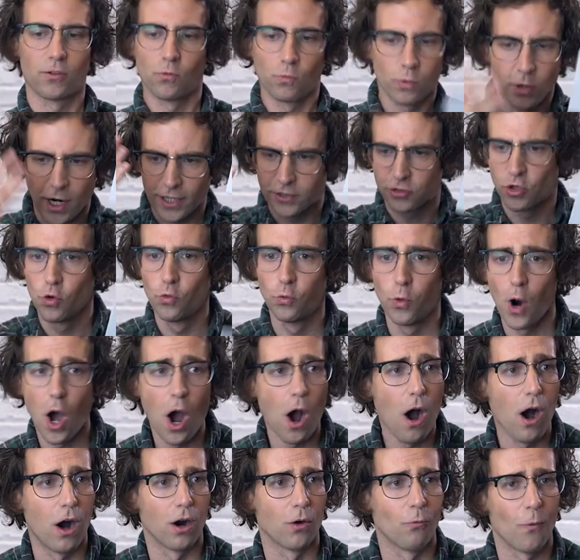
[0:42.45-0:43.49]
where did I do
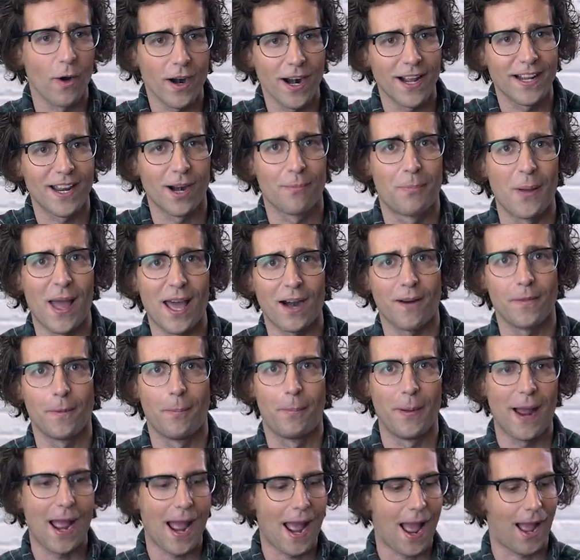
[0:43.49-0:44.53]
wrong? Where did I get a pat on the
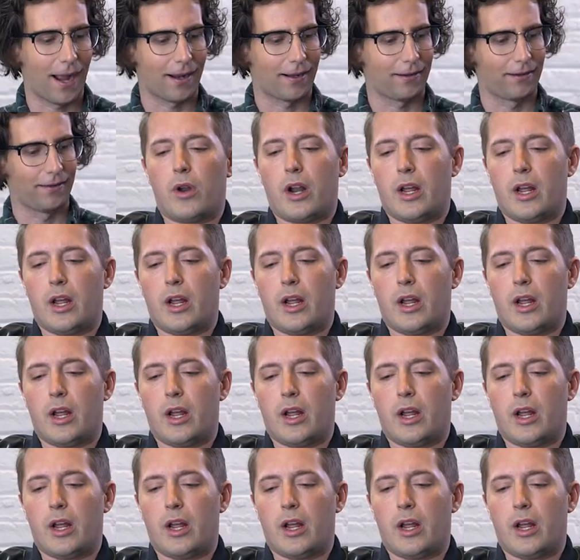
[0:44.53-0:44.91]
back?